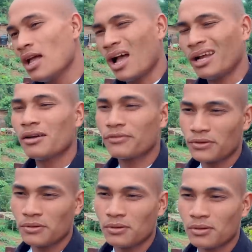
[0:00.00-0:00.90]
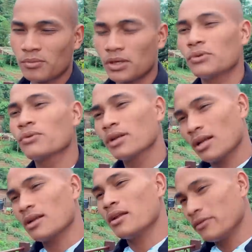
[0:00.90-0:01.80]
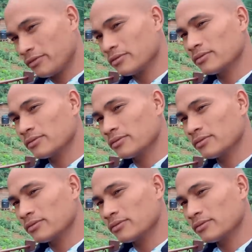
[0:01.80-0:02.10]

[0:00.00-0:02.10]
I love you, but you kill our love.